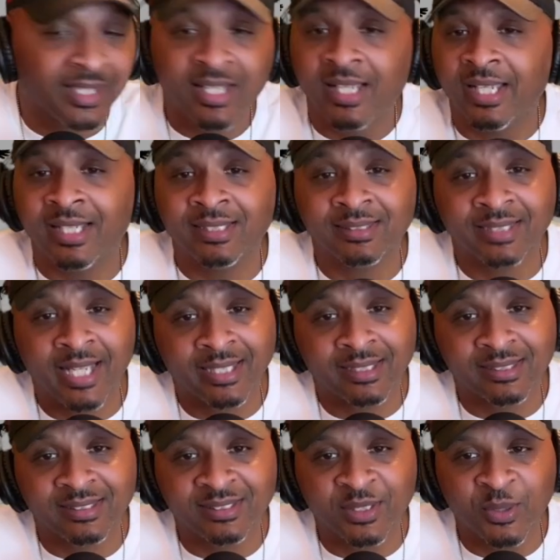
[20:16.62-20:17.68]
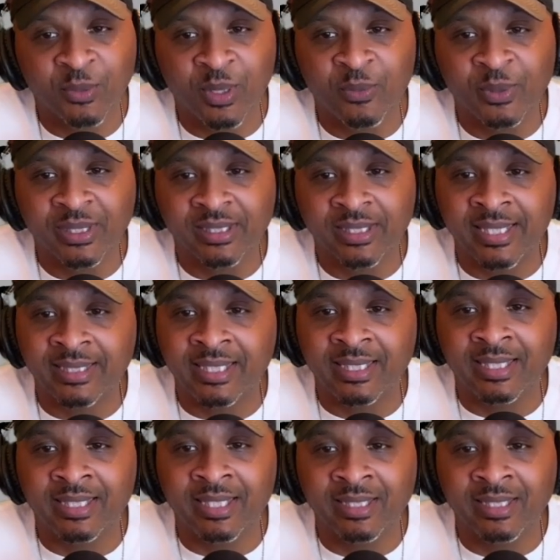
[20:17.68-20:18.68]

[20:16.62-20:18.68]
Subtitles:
Exactly. So and then in